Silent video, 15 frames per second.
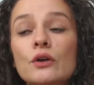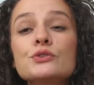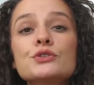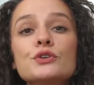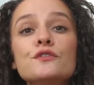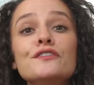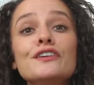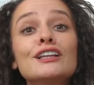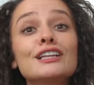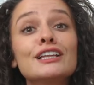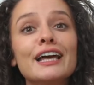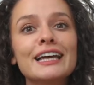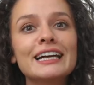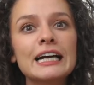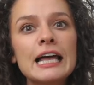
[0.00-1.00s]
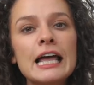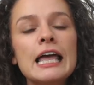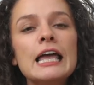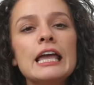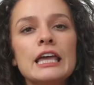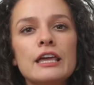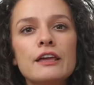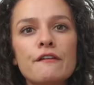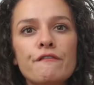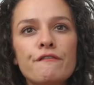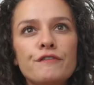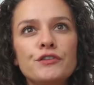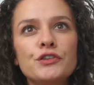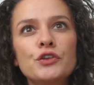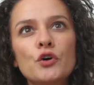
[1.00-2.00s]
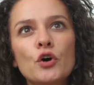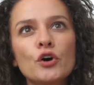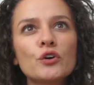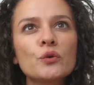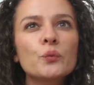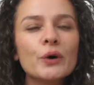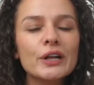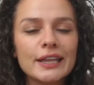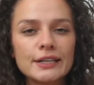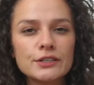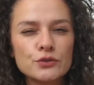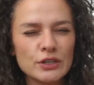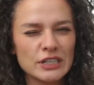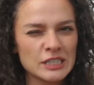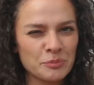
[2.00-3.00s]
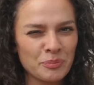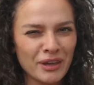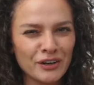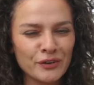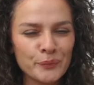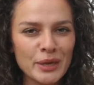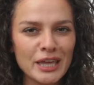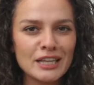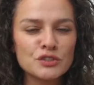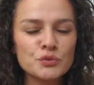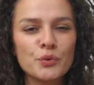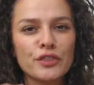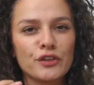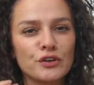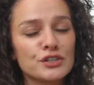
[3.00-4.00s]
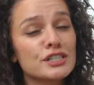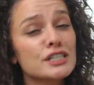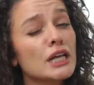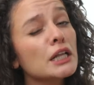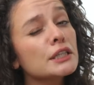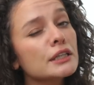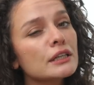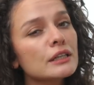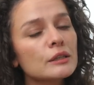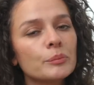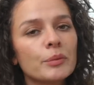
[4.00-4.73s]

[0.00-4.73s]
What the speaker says: I also feel like if you're willing to experiment with your style a little